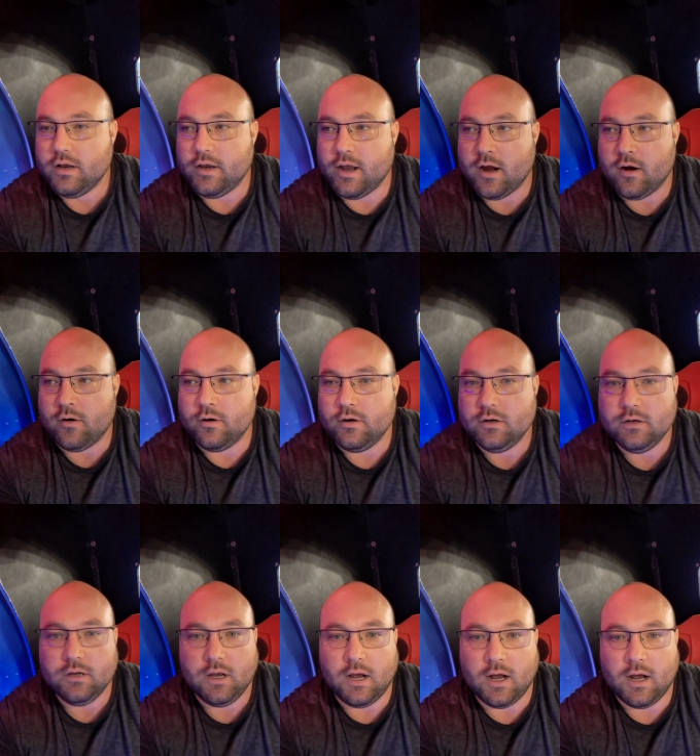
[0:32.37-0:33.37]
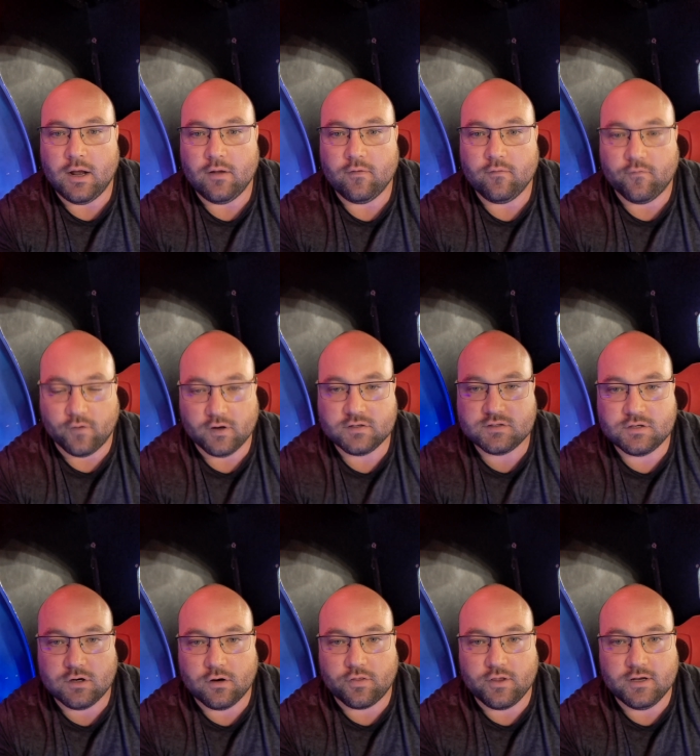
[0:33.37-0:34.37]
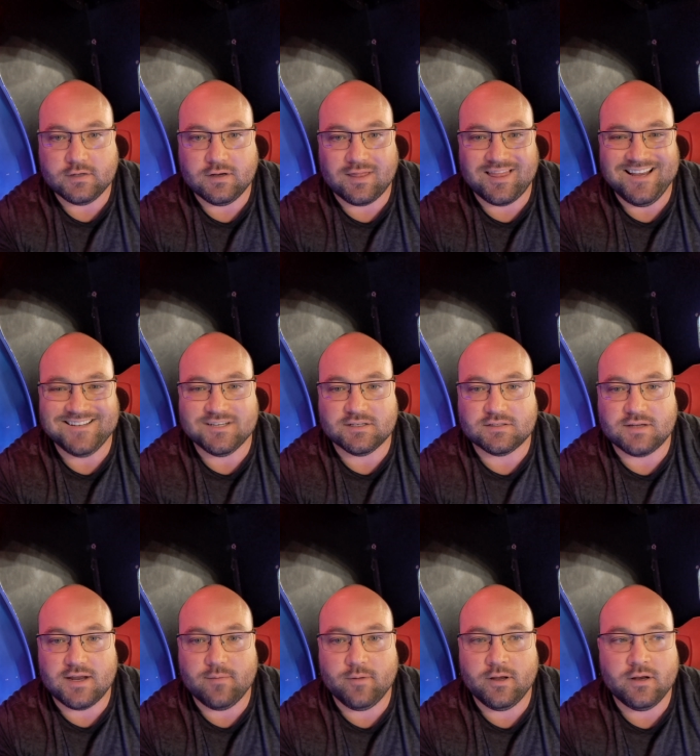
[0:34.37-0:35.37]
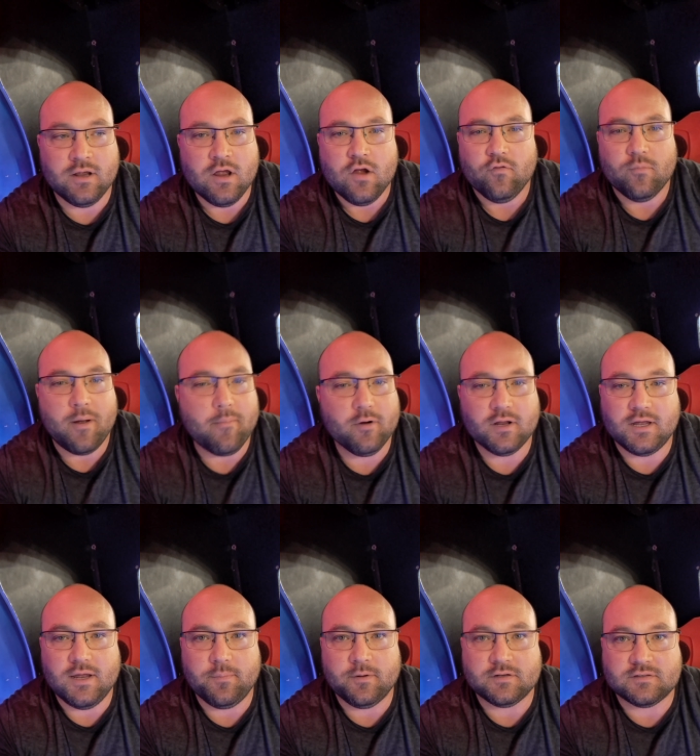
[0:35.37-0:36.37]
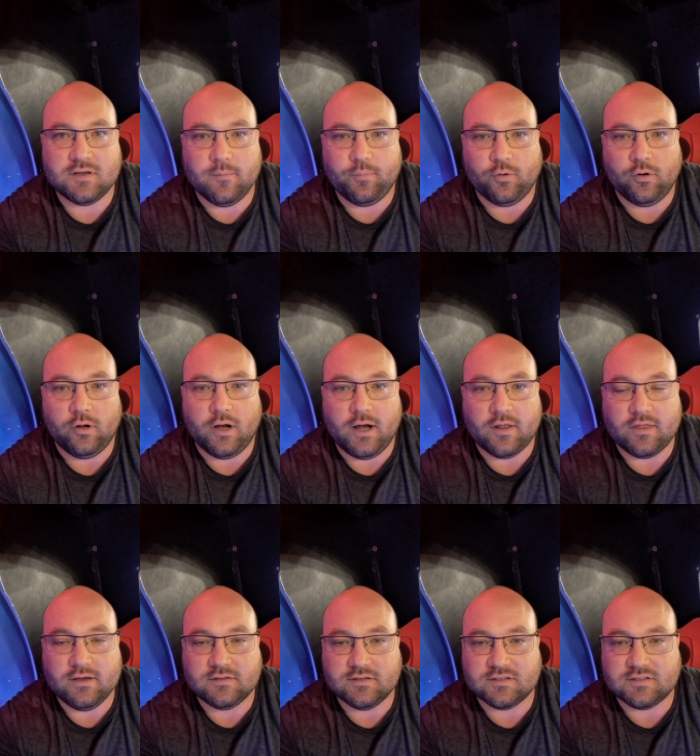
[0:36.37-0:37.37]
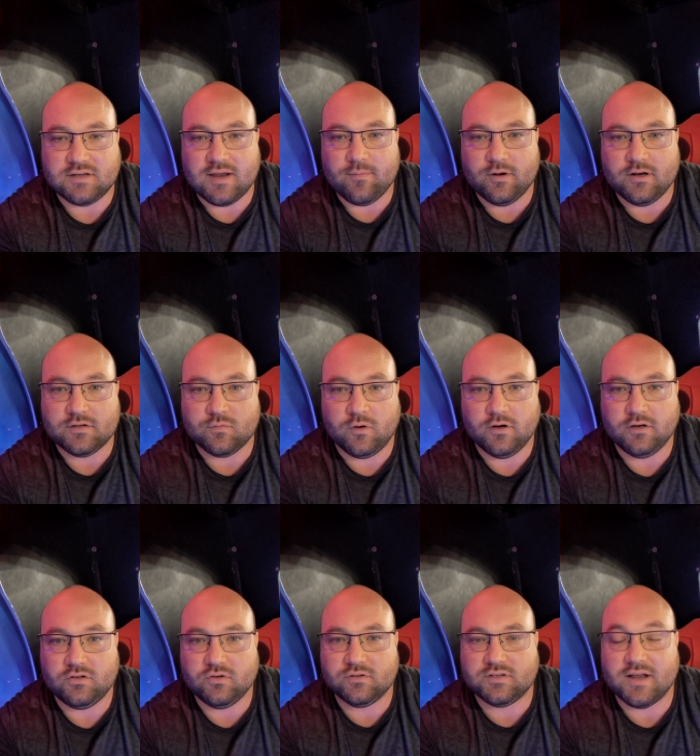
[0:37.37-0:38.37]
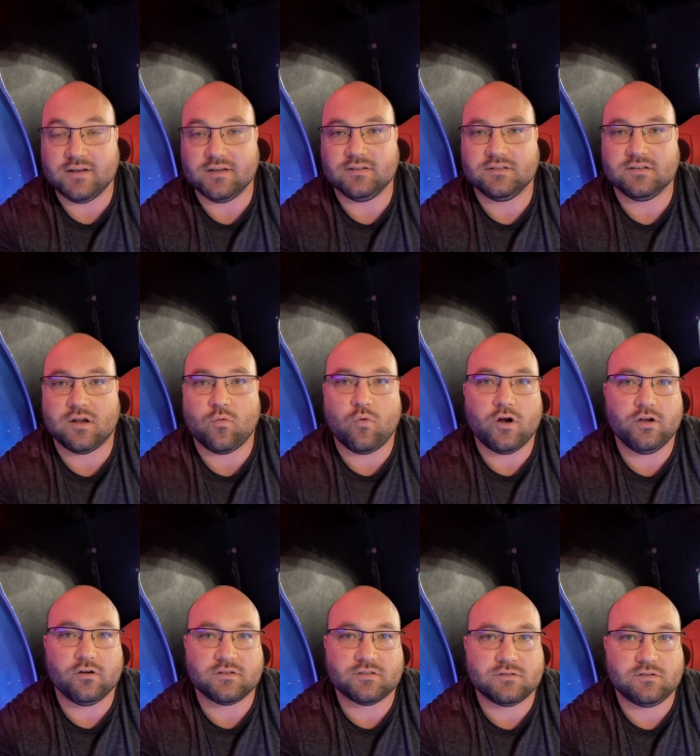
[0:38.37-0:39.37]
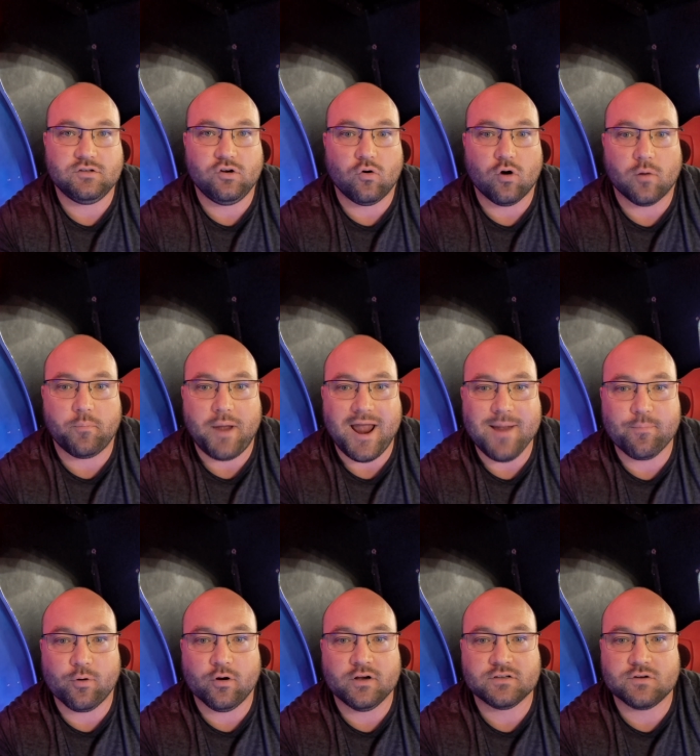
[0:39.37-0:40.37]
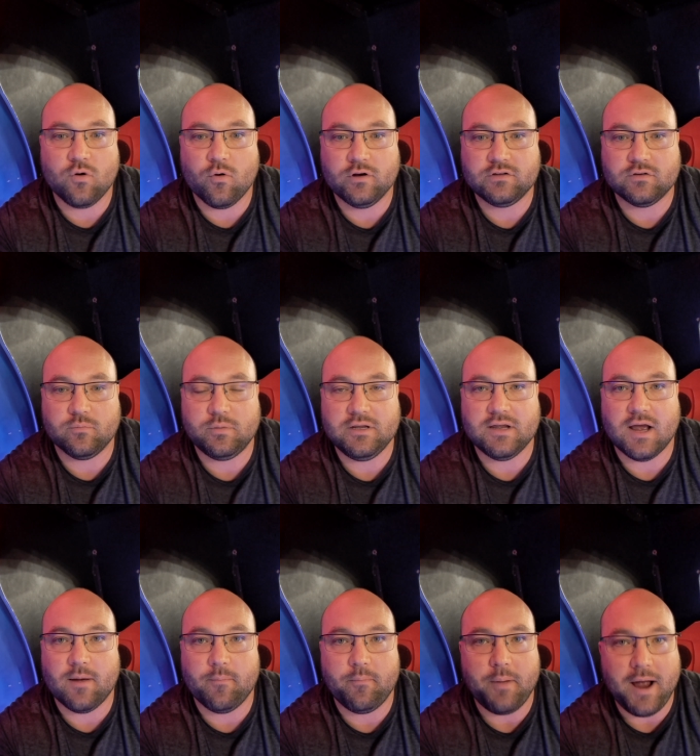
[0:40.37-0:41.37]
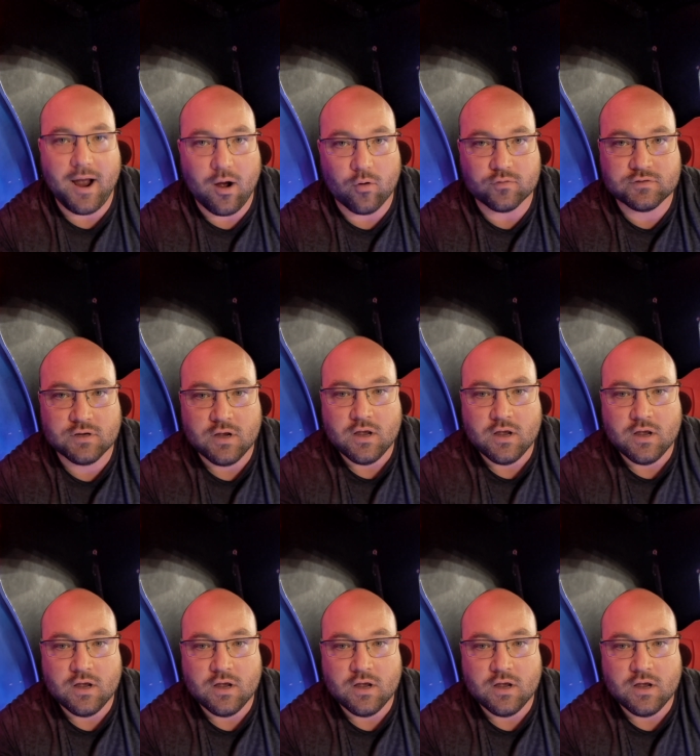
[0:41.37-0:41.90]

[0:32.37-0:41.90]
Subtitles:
Now, first, your thesis statement. Remember to keep it simple. Thesis statement is 1 to 2 sentences on what your paper is going to be about.